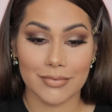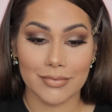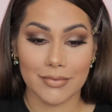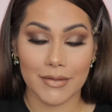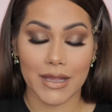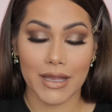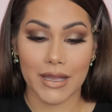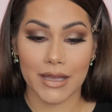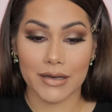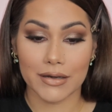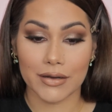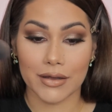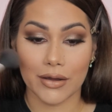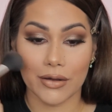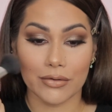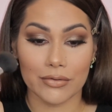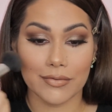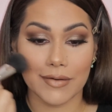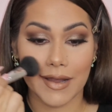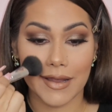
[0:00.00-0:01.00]
and
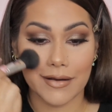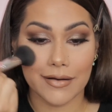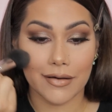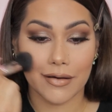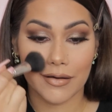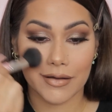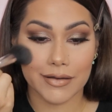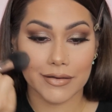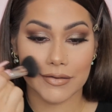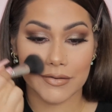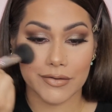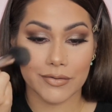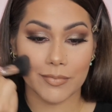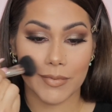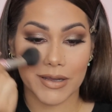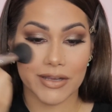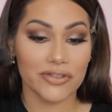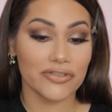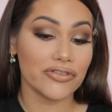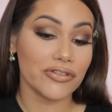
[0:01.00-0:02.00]
go right onto
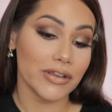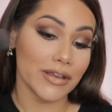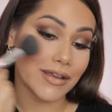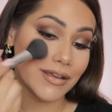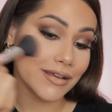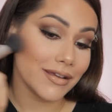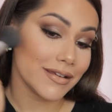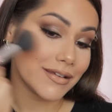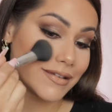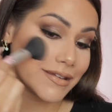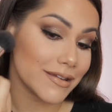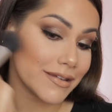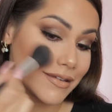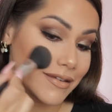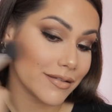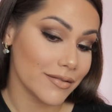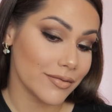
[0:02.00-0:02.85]
my cheeks.